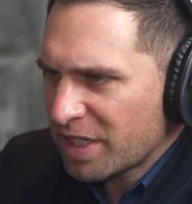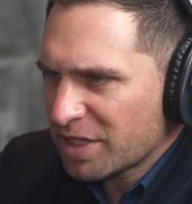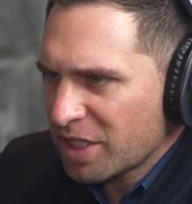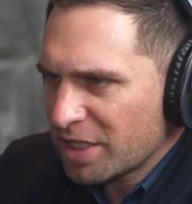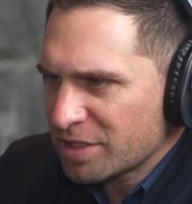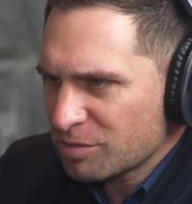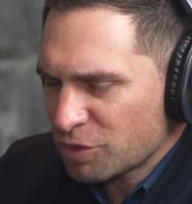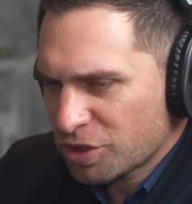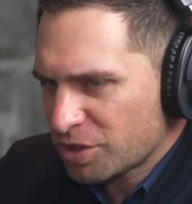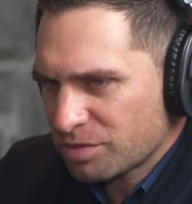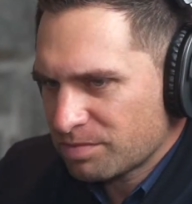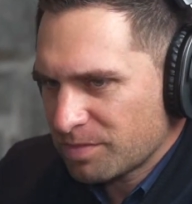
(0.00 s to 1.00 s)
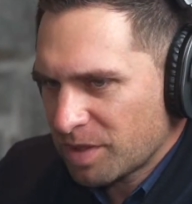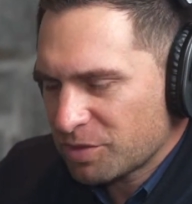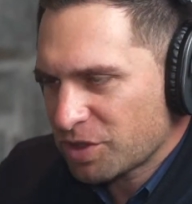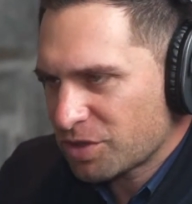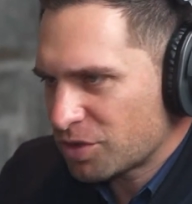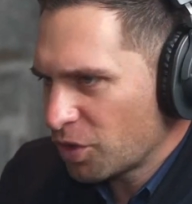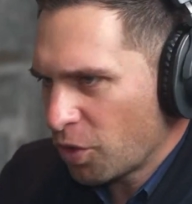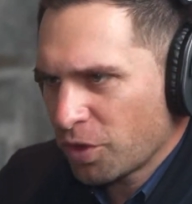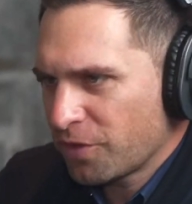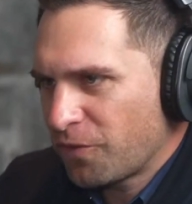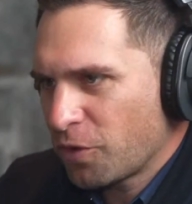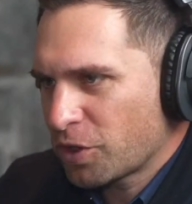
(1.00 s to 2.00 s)
the headlines. I'm just
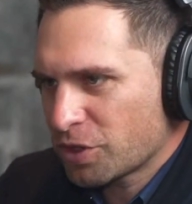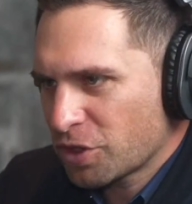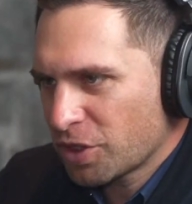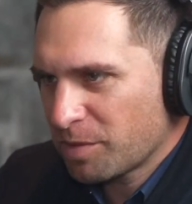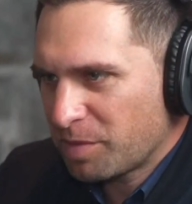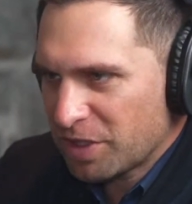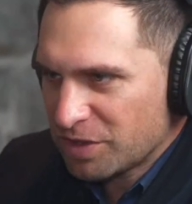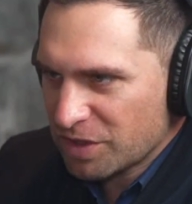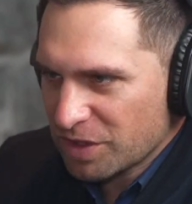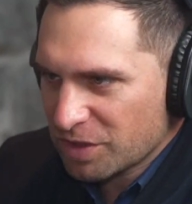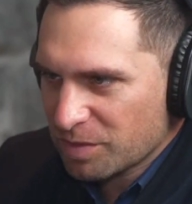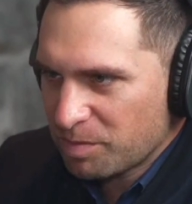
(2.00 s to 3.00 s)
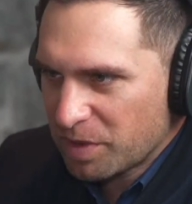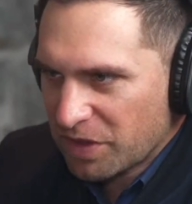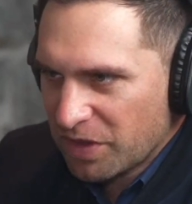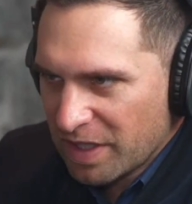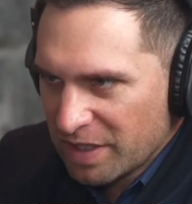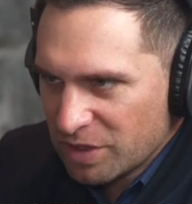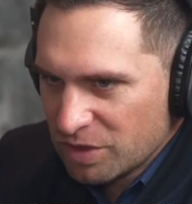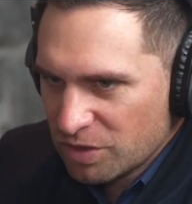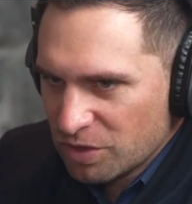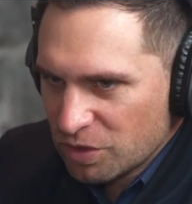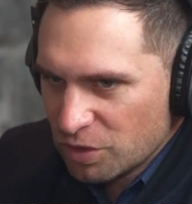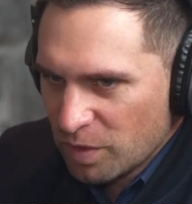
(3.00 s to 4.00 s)
only focused on the basics. But
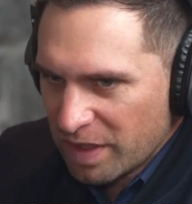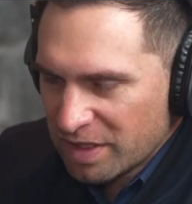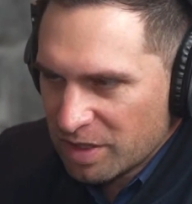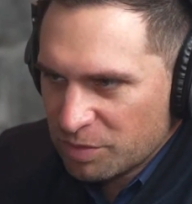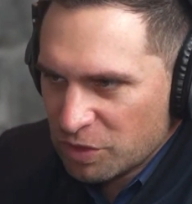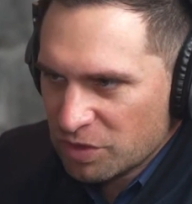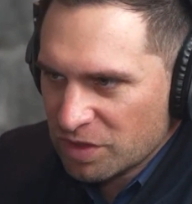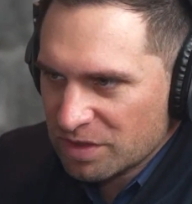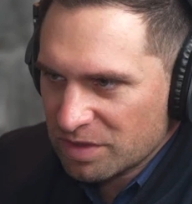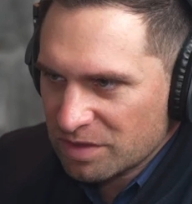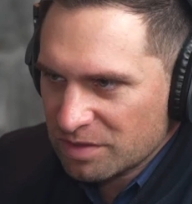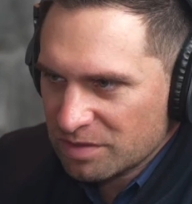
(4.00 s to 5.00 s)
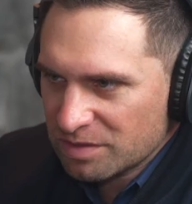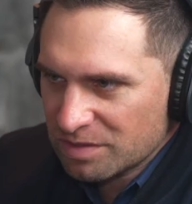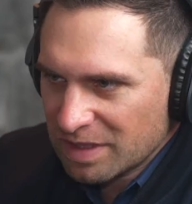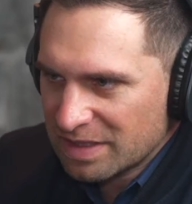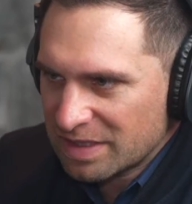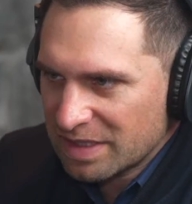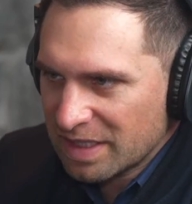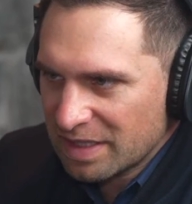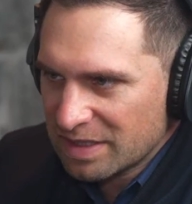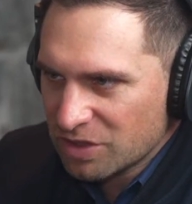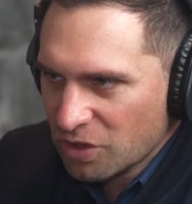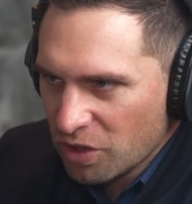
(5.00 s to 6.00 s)
then you end up using
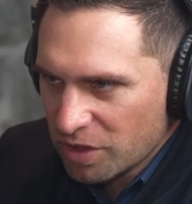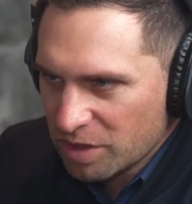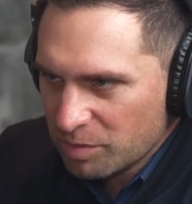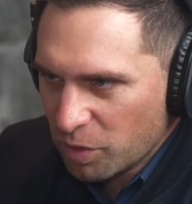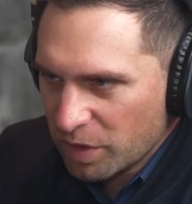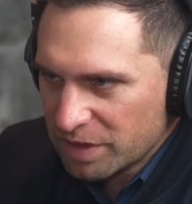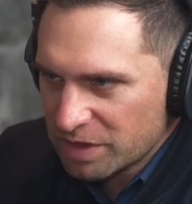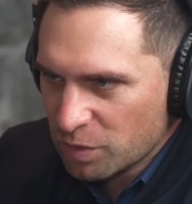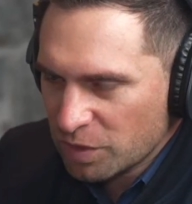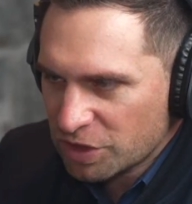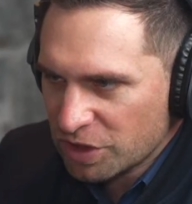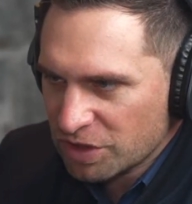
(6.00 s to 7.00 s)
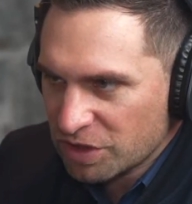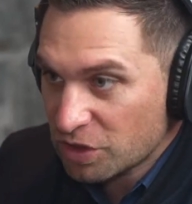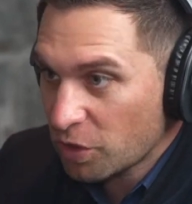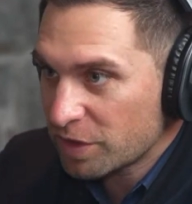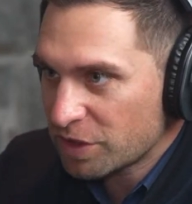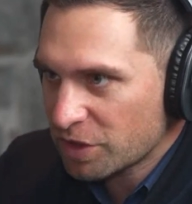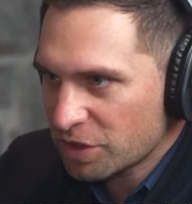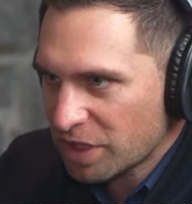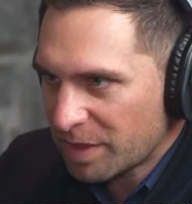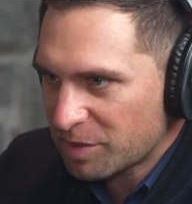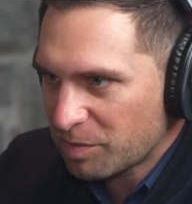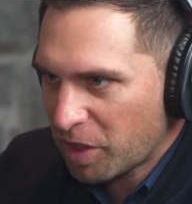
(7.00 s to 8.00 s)
1980s talking points, which is, it's always a good
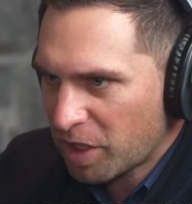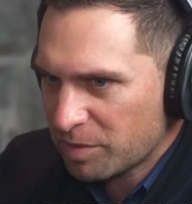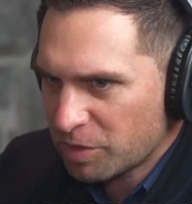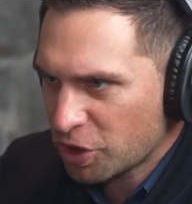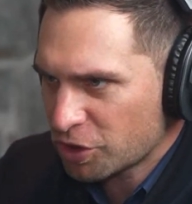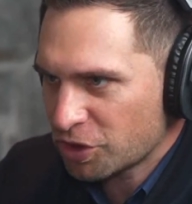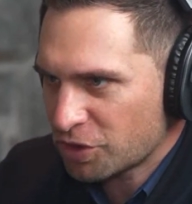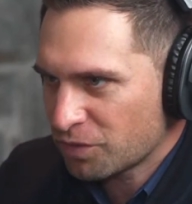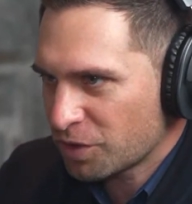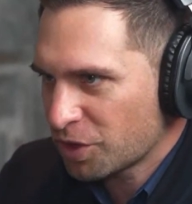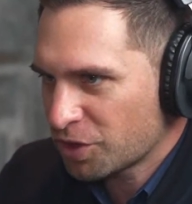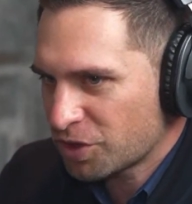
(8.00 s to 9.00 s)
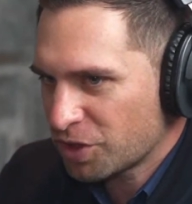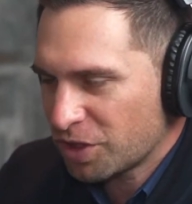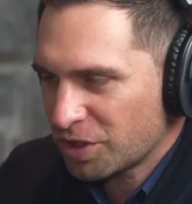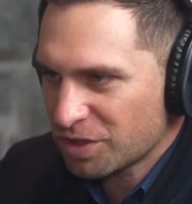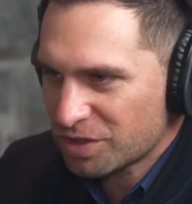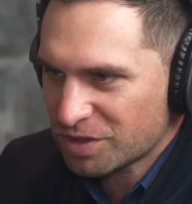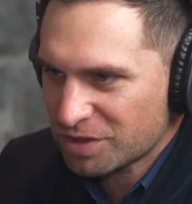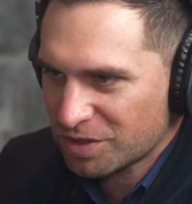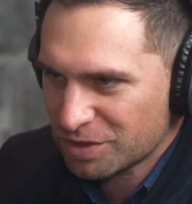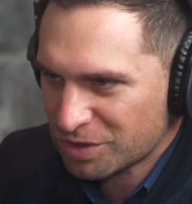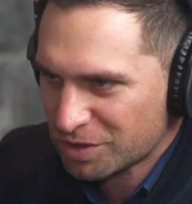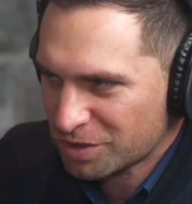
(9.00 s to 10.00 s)
time to buy because it's real estate,
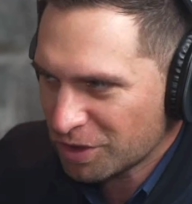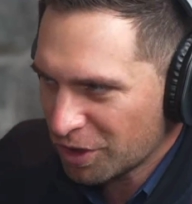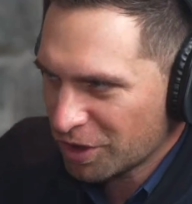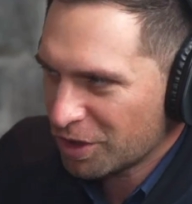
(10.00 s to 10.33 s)
it's